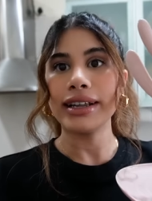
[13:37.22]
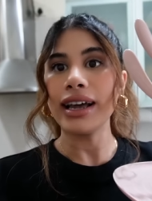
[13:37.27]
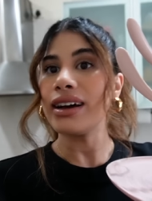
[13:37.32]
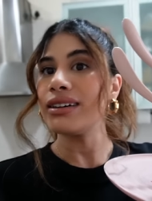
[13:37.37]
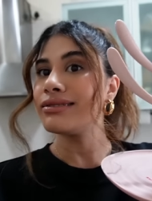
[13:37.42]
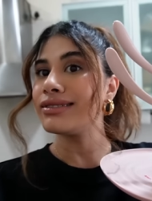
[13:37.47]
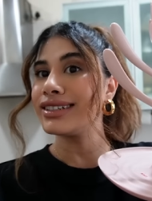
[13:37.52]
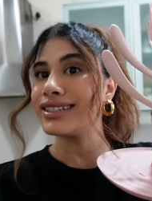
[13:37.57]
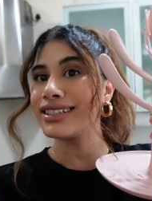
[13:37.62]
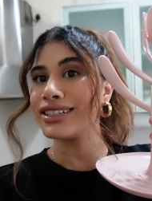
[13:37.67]
yeah
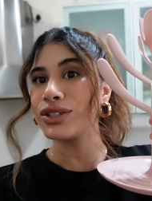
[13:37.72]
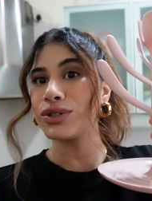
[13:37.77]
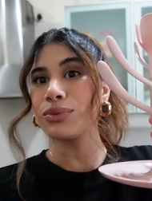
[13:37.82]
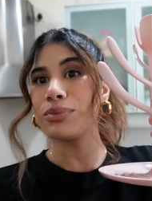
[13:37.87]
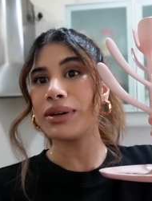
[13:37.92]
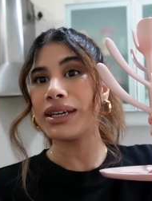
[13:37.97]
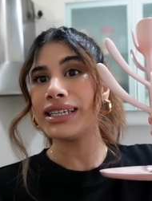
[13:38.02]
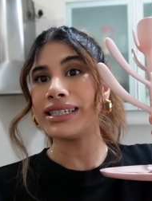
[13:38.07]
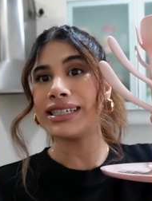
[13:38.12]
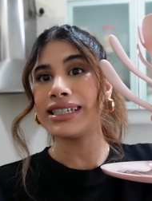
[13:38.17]
this is
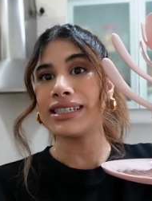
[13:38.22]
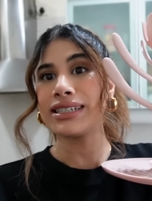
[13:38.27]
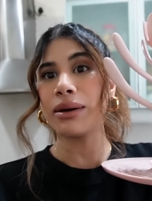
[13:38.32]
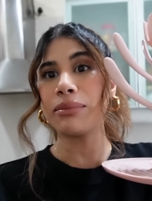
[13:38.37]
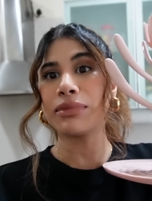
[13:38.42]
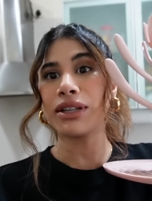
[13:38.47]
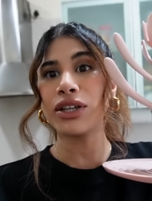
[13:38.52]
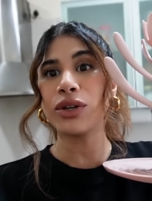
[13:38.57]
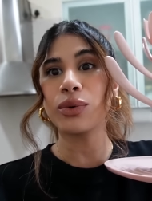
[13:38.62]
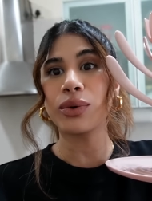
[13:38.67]
super easy
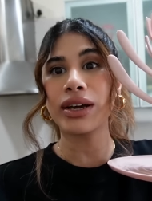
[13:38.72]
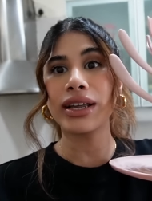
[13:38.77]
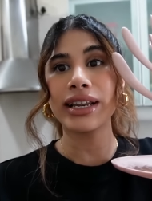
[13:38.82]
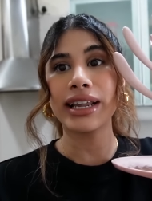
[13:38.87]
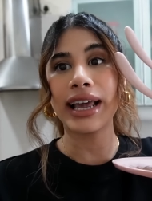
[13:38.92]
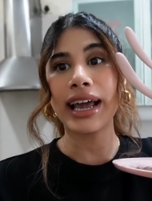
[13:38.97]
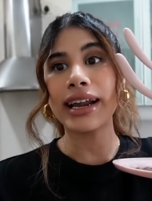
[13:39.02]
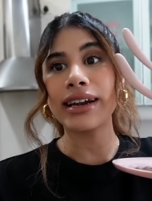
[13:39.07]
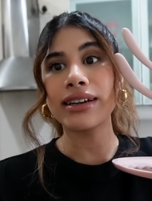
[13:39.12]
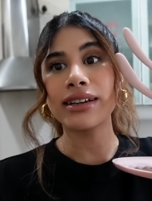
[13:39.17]
something you can
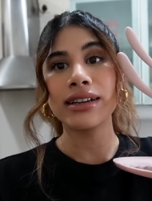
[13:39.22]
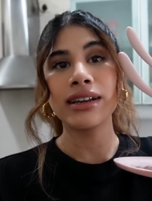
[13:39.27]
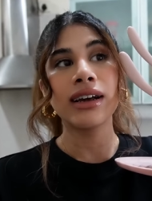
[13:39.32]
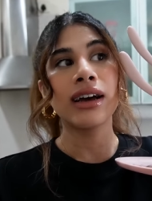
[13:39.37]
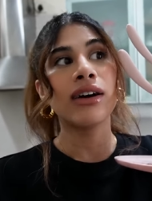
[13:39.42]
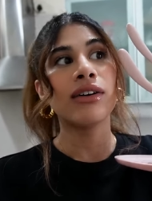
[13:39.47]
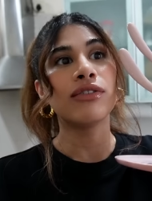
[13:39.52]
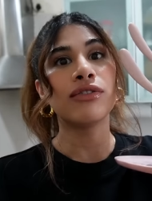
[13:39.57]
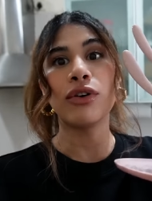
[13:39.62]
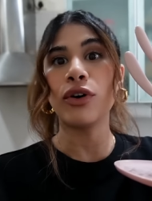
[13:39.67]
get
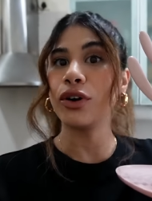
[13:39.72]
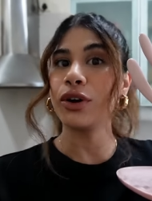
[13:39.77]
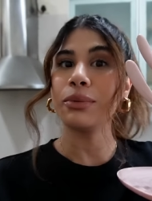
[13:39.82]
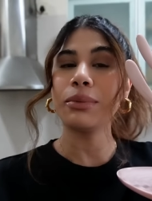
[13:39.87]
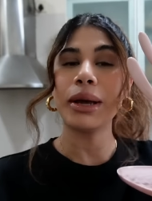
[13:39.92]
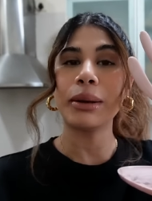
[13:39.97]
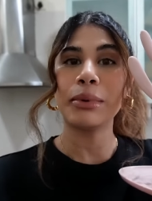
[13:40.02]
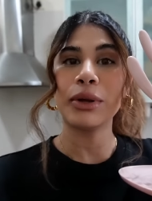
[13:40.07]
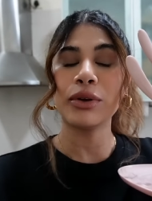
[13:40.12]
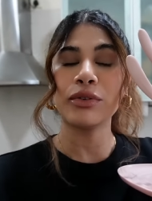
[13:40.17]
for your
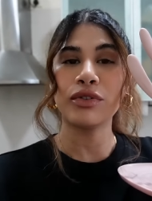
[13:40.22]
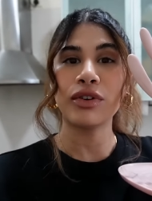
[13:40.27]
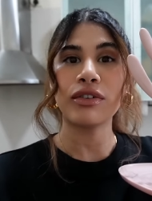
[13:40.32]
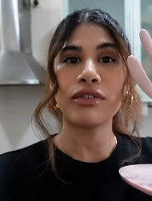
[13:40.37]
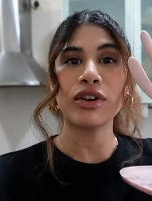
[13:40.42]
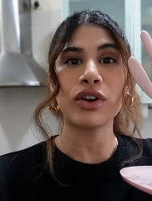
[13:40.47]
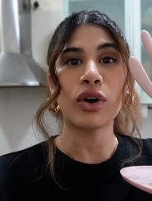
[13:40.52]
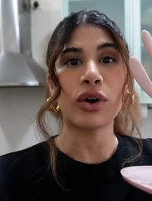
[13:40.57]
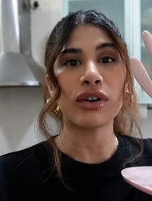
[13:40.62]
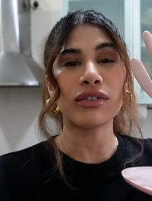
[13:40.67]
baby if you
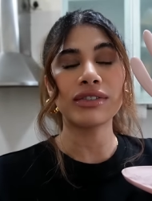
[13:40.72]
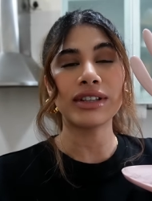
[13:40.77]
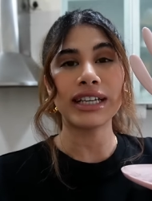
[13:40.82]
have a lot of